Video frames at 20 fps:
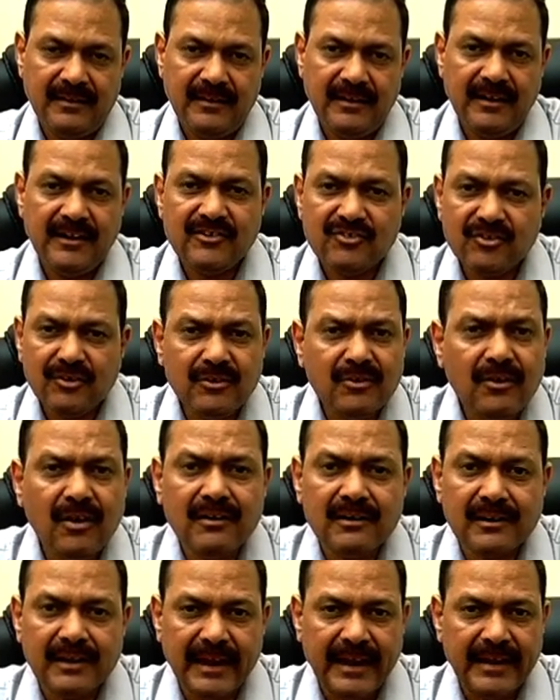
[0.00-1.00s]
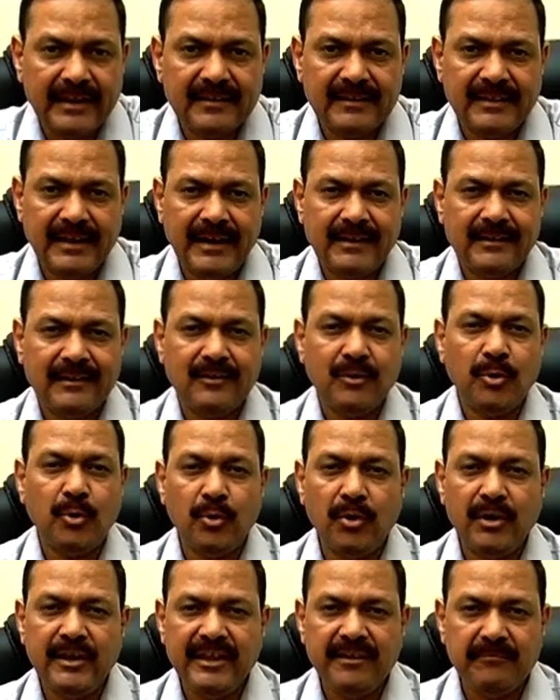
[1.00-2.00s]
It should not like that
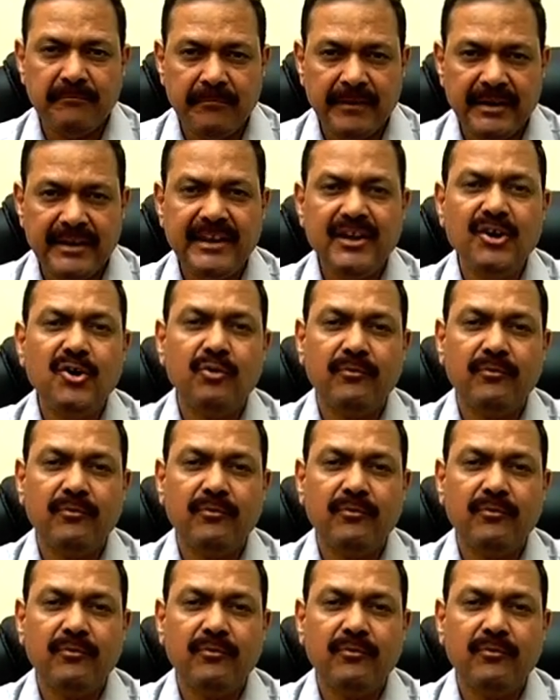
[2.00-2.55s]
holding meeting